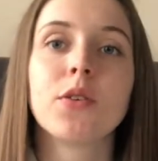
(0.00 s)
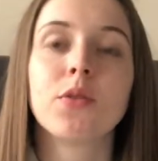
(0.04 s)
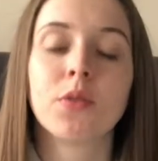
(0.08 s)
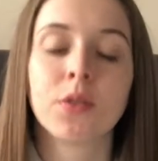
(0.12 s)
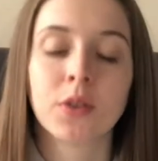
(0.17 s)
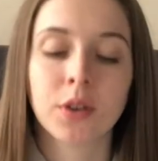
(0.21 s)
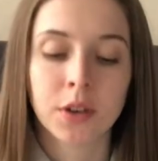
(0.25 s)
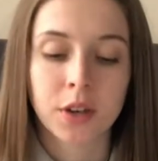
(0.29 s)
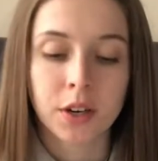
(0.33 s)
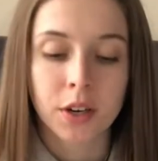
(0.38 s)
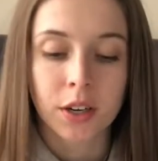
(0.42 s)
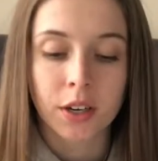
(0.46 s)

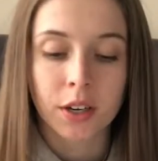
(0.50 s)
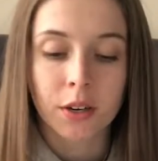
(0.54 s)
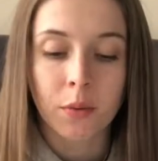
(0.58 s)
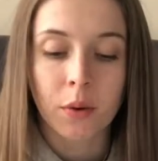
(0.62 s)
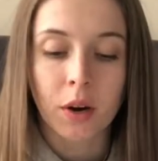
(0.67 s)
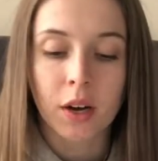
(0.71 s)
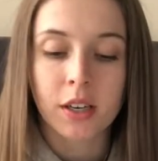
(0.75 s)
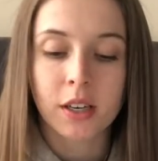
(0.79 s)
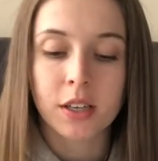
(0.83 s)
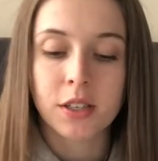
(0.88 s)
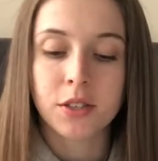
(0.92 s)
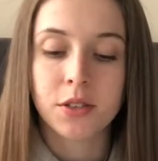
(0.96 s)
you're gonna
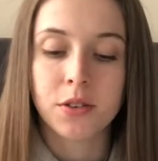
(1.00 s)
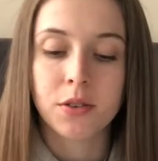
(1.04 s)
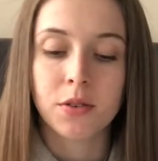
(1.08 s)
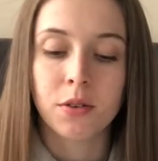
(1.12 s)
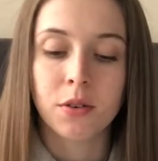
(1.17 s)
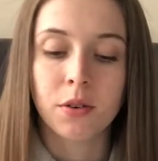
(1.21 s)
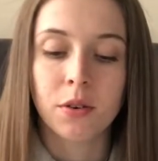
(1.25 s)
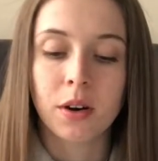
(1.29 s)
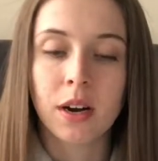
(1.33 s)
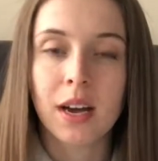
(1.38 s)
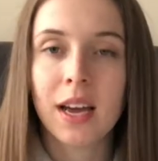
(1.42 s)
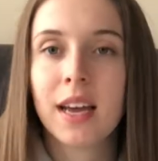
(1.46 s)
wanna
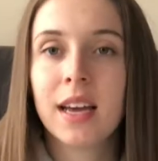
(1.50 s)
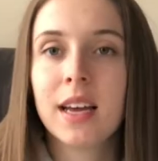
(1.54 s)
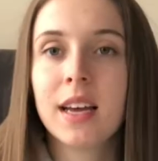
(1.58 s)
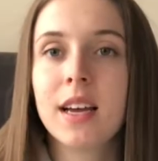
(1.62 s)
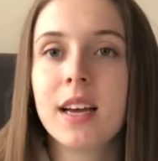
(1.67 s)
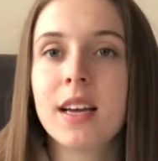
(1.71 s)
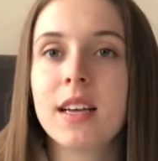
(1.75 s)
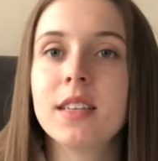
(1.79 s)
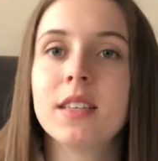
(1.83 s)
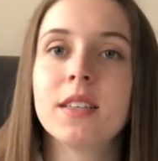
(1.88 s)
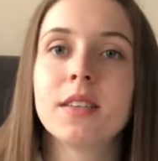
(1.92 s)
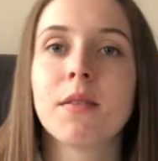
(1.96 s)
do
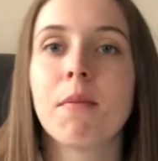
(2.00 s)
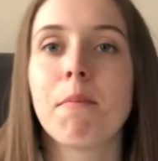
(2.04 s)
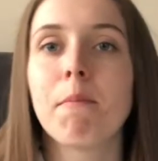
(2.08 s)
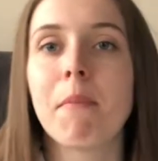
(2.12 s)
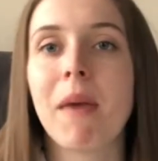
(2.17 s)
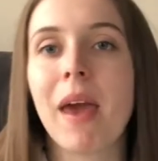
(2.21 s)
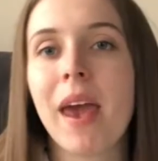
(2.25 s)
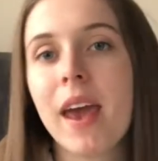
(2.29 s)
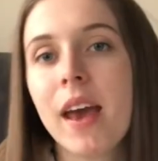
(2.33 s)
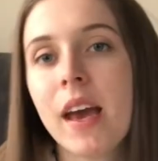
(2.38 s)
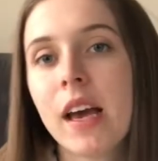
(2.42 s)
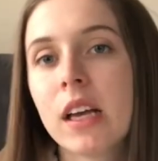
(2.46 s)
is
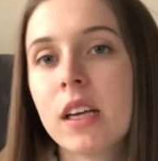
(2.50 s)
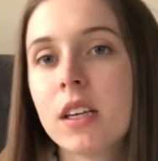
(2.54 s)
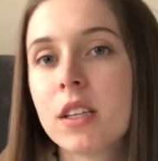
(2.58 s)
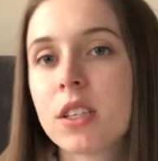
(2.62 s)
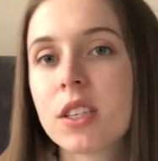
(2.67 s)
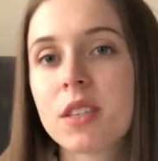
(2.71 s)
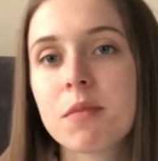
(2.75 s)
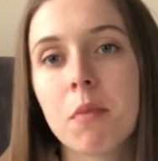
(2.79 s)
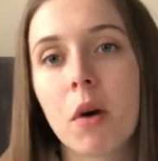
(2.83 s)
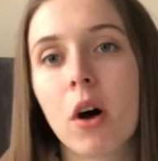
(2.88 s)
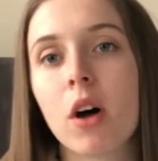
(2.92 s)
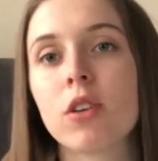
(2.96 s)
make
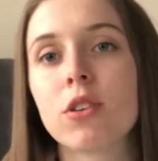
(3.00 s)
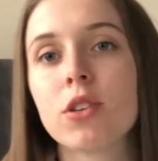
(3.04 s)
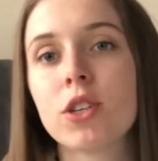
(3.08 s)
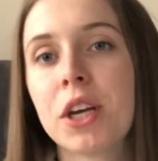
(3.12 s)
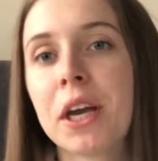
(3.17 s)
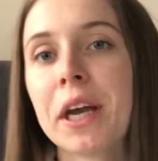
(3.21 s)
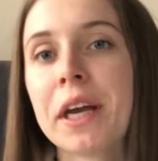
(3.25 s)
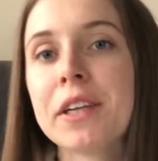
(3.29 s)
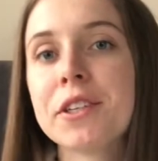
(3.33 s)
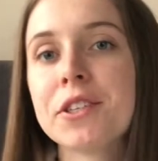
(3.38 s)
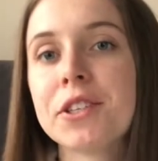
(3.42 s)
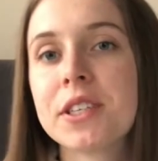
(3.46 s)
small
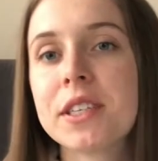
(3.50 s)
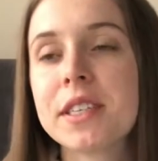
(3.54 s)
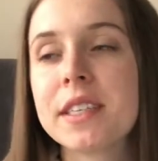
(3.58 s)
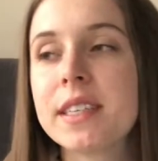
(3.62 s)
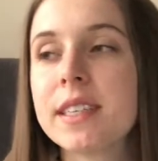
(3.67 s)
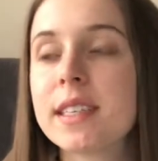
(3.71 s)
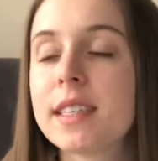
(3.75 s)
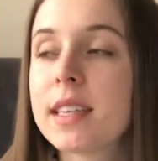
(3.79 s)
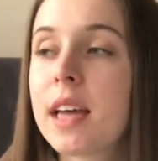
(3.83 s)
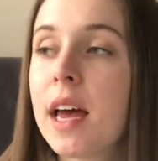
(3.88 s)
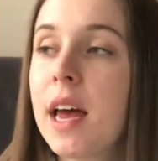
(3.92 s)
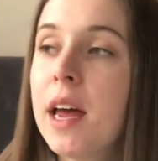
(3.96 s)

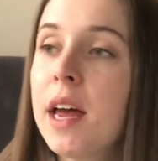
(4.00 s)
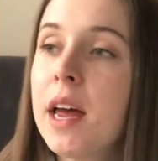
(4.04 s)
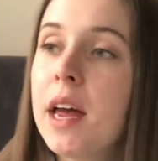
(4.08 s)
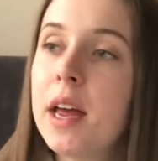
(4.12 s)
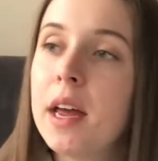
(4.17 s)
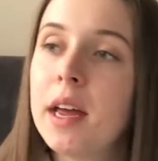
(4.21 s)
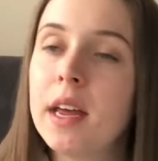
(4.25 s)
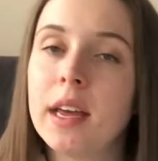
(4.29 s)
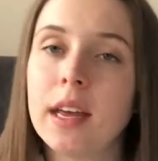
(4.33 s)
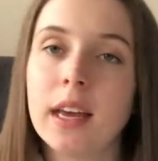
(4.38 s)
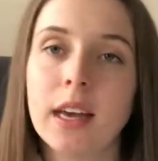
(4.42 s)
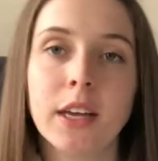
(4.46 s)
changes
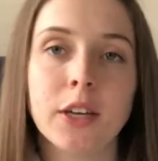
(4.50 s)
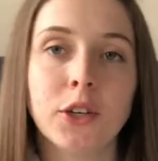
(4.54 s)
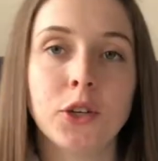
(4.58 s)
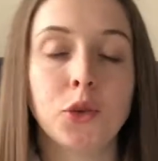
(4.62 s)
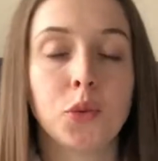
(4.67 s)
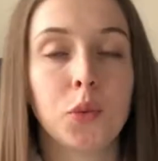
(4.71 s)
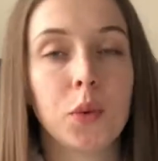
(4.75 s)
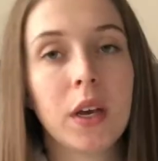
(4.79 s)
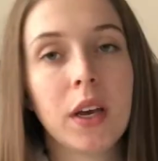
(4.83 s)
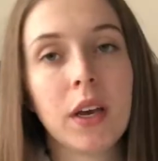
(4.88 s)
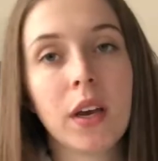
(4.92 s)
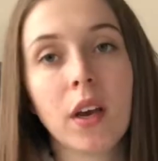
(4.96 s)
each
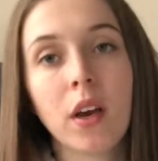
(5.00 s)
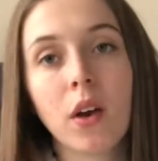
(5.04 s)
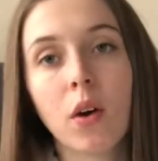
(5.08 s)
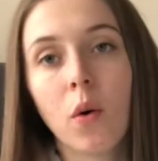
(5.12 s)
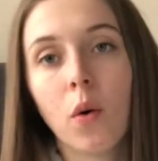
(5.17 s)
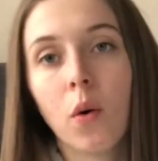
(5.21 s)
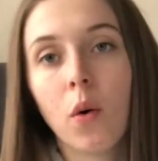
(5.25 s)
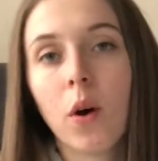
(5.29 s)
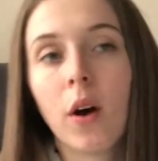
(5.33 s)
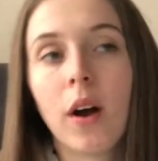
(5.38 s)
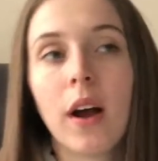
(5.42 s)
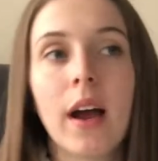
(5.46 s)
week
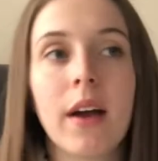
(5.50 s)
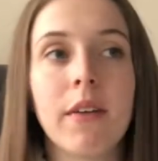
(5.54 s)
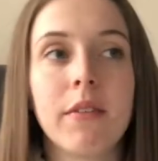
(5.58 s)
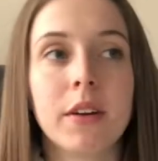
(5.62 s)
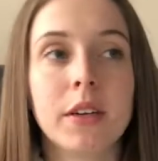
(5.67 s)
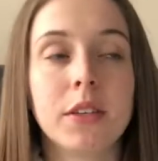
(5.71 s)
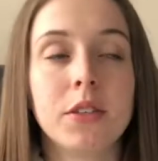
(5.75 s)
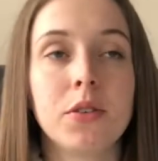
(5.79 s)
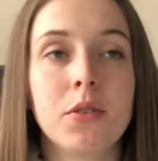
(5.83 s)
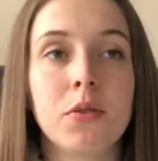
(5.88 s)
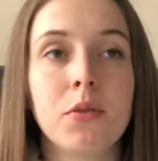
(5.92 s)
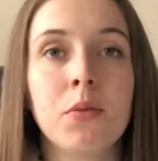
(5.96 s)
or
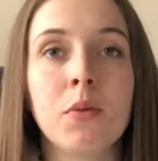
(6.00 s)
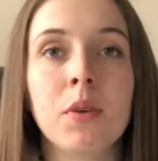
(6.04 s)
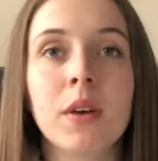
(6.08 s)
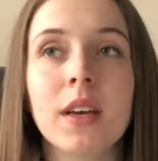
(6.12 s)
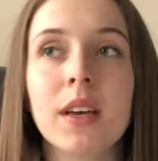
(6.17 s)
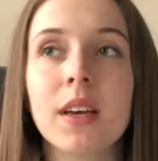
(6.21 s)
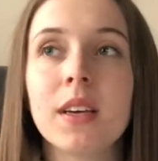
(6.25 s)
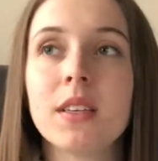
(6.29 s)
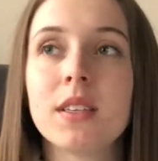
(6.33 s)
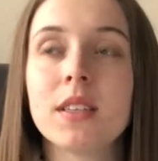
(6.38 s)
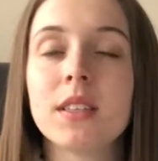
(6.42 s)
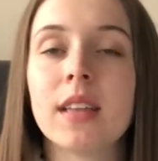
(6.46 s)
every 2
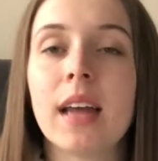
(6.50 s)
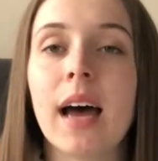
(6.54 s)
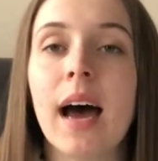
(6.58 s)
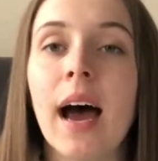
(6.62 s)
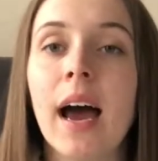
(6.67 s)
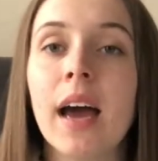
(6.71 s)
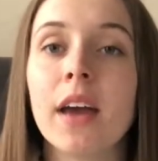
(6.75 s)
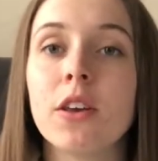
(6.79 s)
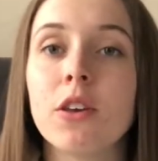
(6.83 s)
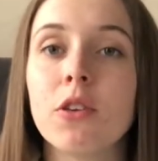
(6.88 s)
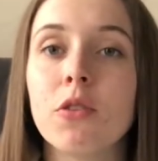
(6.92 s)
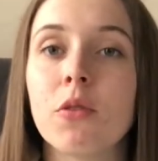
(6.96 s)
weeks
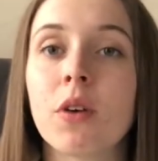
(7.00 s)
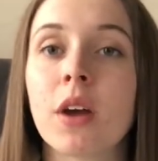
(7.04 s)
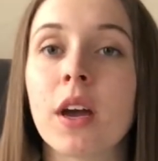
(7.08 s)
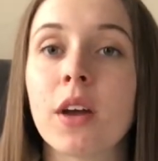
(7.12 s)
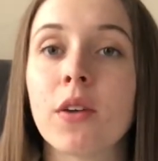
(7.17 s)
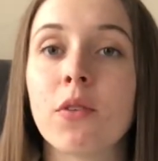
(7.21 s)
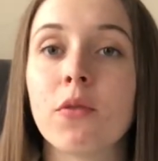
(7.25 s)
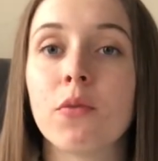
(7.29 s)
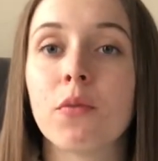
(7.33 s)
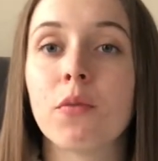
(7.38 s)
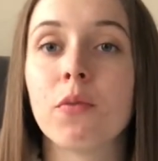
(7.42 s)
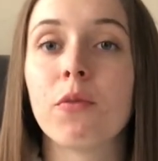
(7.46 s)
that you
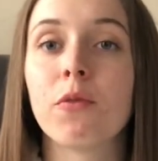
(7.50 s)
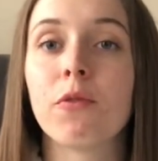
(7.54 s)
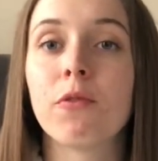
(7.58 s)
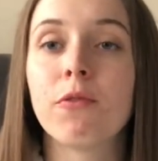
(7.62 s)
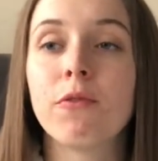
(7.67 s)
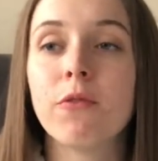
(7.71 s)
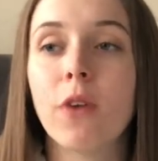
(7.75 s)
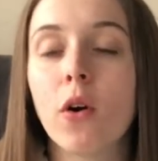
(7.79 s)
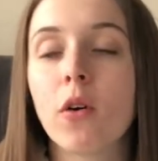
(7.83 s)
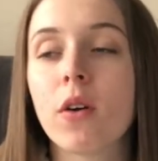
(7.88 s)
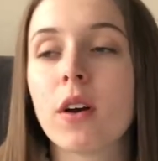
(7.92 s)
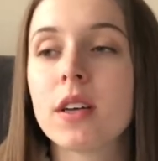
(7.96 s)
can
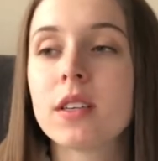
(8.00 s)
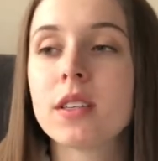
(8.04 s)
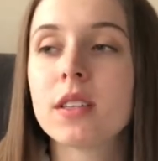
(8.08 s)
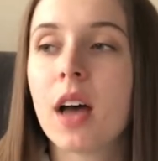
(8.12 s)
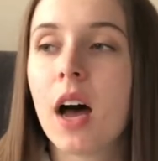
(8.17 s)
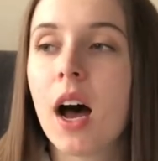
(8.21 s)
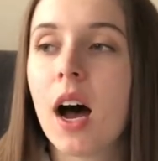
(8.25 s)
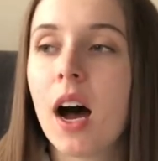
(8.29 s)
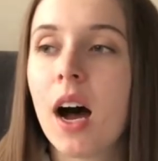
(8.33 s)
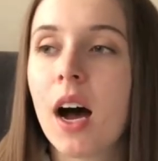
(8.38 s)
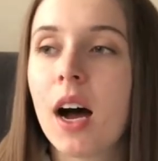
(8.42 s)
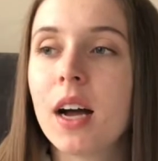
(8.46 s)
focus
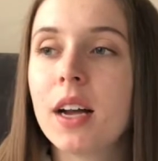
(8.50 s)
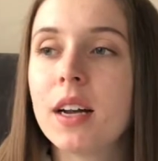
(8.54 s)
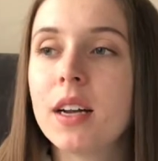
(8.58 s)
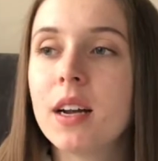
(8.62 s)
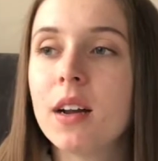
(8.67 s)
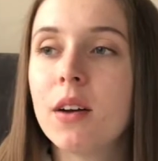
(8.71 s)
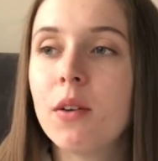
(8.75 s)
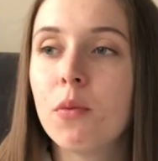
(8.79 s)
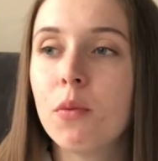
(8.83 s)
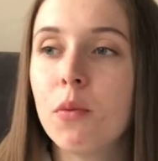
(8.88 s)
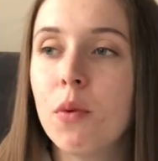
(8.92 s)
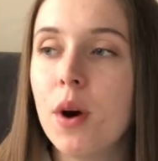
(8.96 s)
on
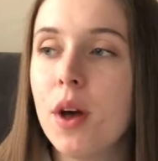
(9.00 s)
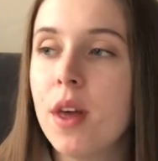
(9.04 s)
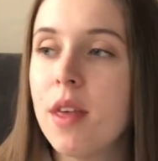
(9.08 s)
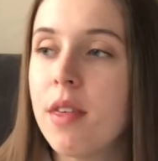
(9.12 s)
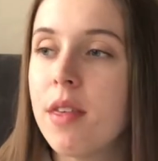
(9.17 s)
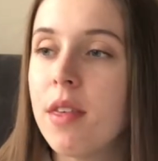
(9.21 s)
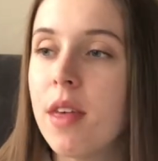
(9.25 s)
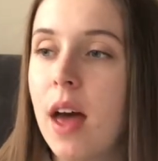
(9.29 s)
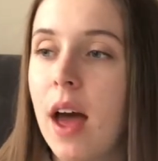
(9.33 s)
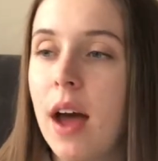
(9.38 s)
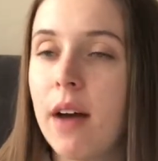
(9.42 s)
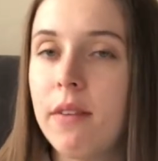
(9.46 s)
with
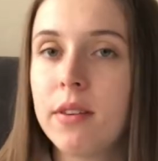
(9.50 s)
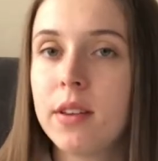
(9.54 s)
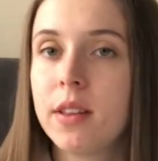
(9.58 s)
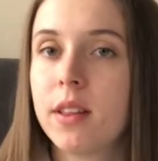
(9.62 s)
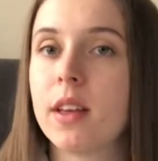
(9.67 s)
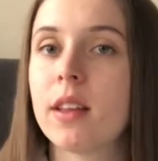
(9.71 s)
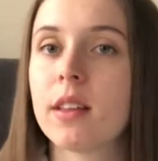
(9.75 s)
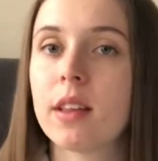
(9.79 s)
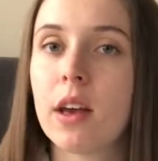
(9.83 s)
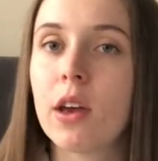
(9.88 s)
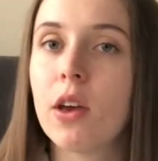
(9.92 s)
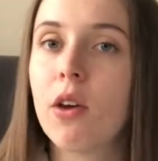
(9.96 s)
everything
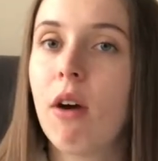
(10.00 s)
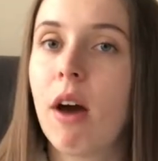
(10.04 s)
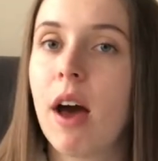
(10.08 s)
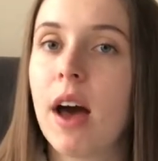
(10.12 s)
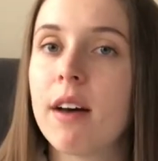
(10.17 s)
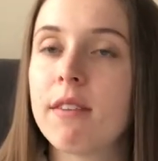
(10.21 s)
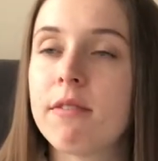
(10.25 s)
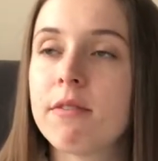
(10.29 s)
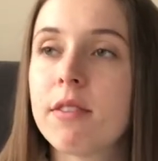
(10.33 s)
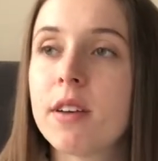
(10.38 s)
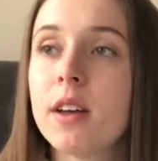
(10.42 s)
that you have.